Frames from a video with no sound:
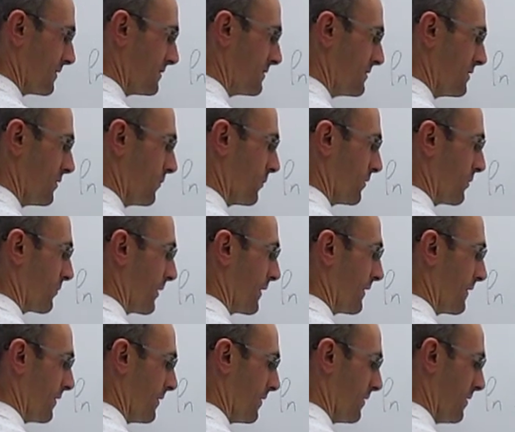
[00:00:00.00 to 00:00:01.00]
T1 right
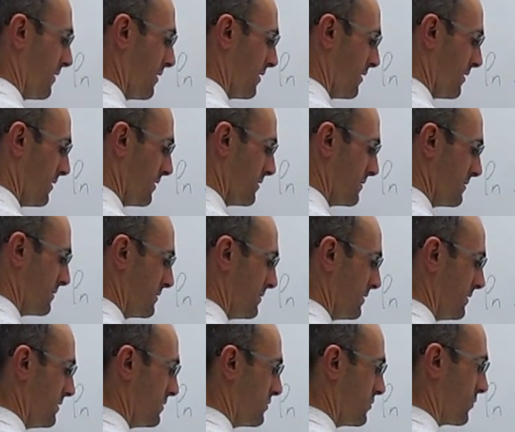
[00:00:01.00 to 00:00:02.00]
there,
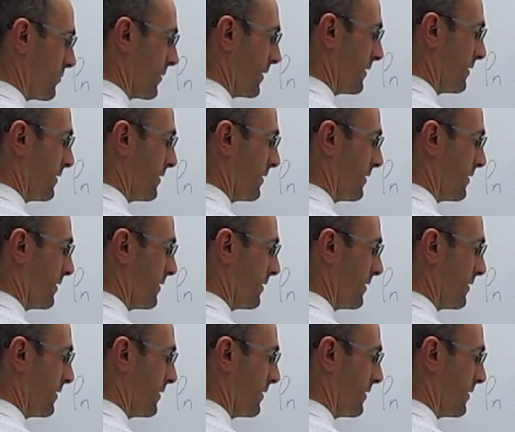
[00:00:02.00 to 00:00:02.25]
T2 right